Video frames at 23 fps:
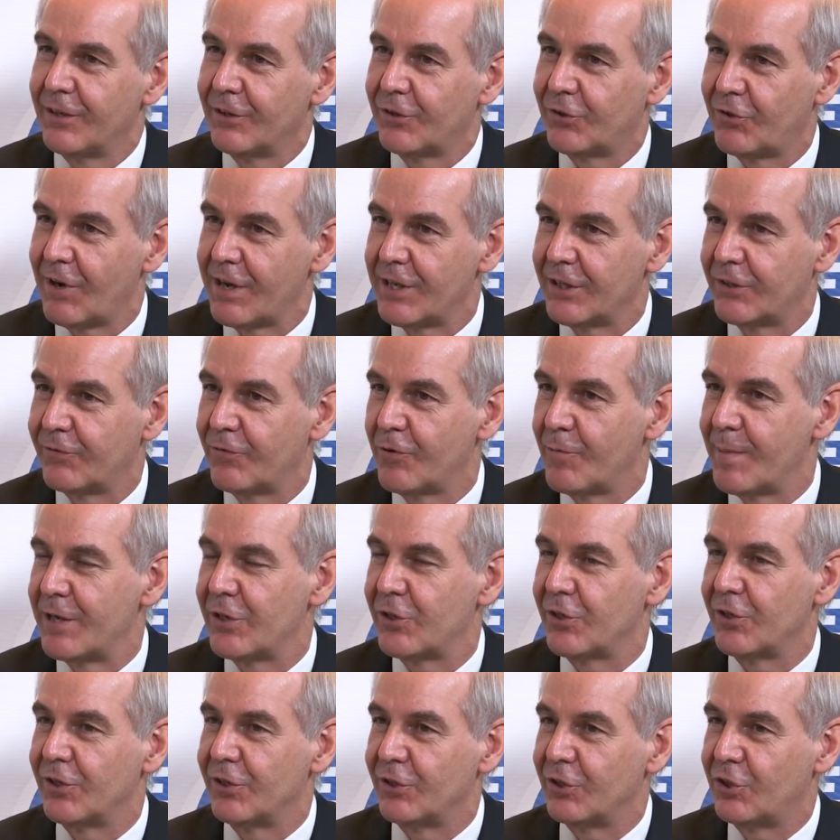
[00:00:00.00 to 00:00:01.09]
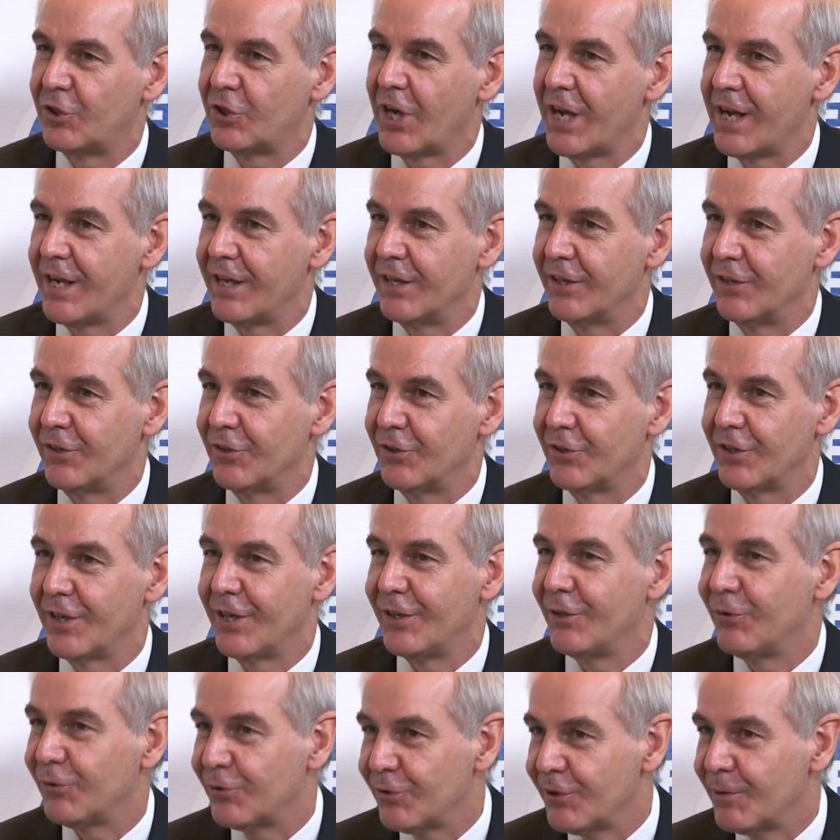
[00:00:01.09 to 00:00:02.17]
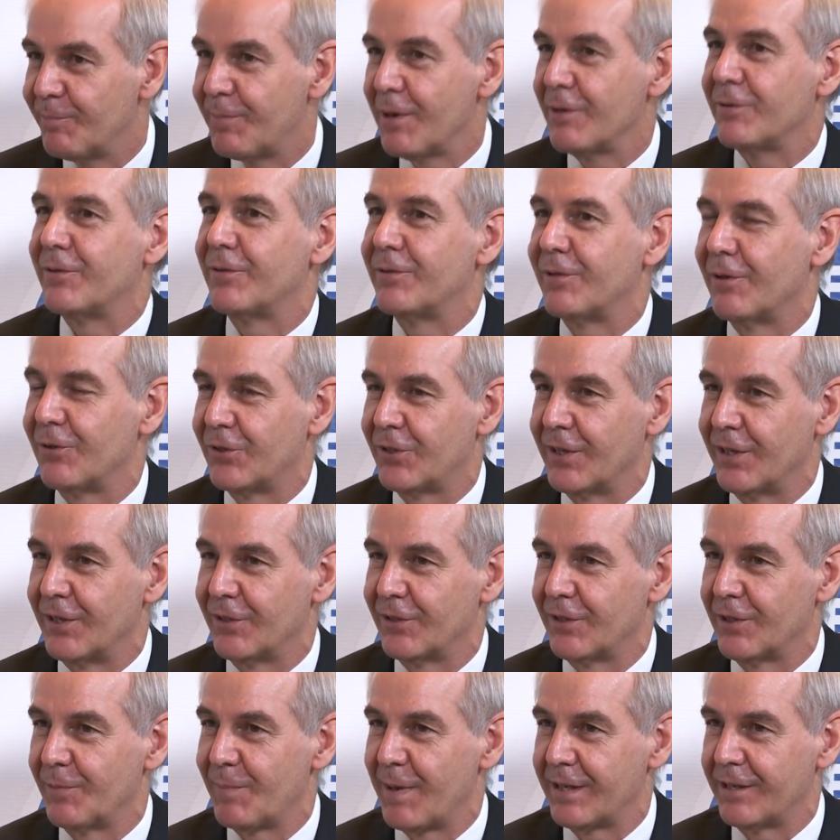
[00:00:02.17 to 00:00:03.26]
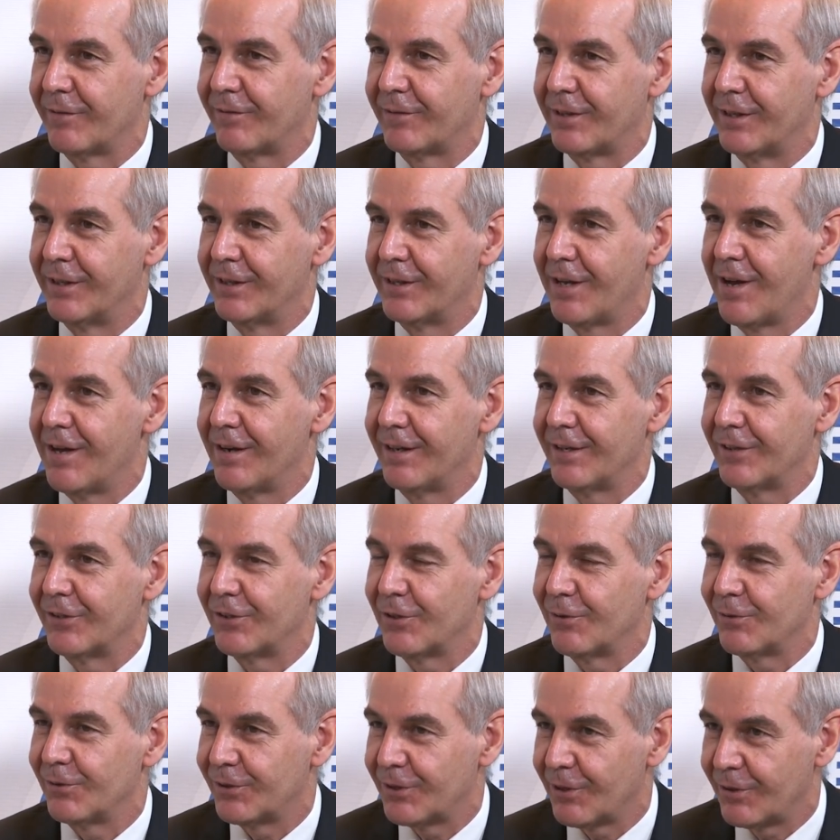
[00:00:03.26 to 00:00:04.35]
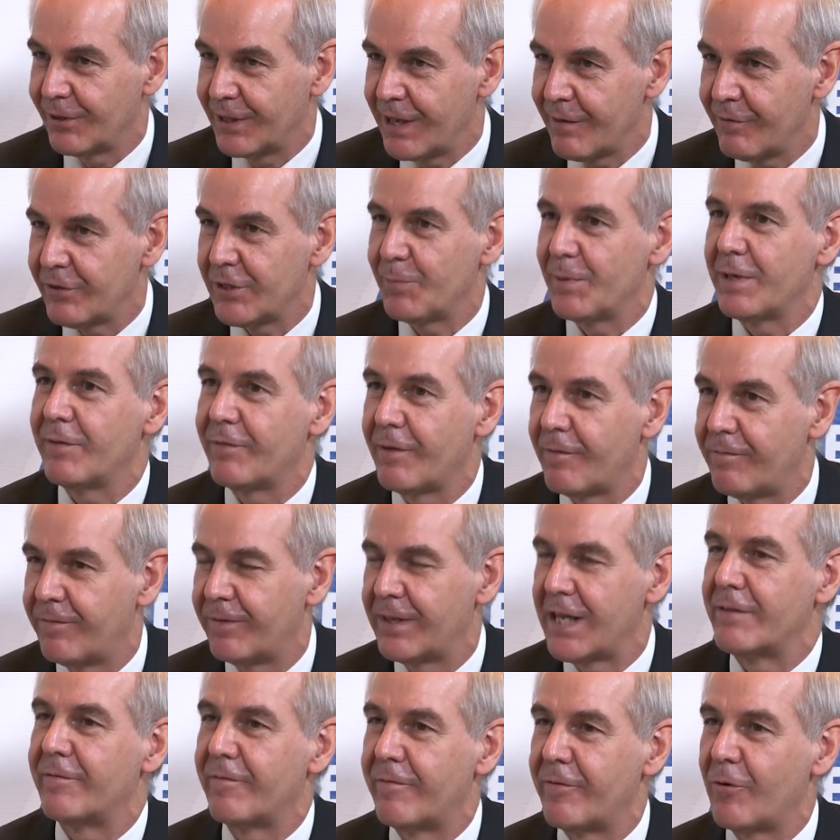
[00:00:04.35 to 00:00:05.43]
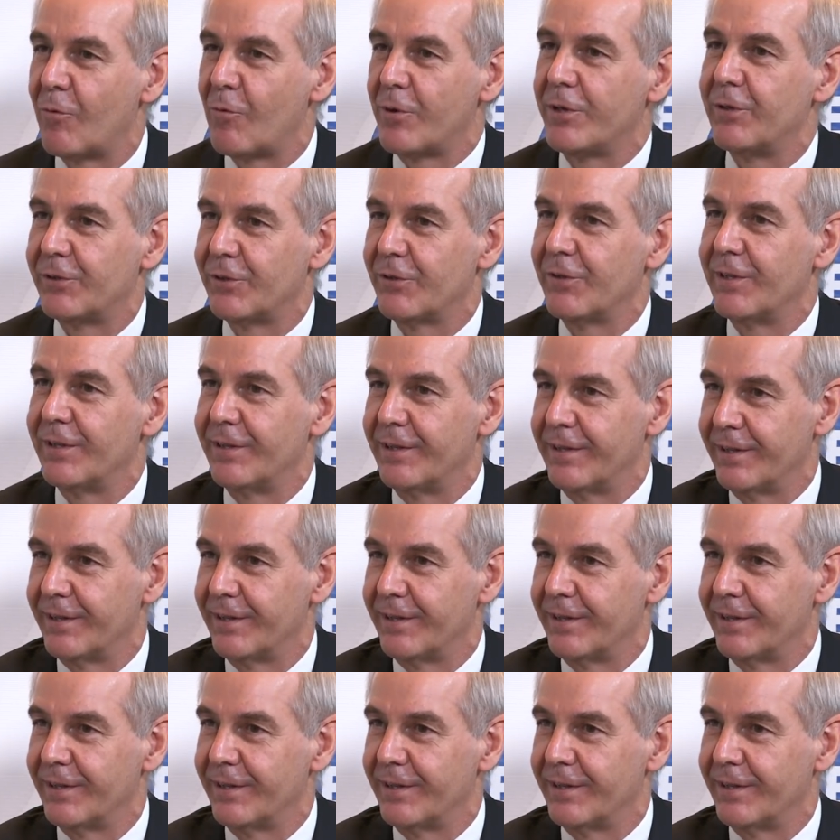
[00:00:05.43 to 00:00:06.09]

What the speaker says: transformation and change. And you're doing both of those things at the Bank of Kigali. So give us a bit of a flavour for what you're doing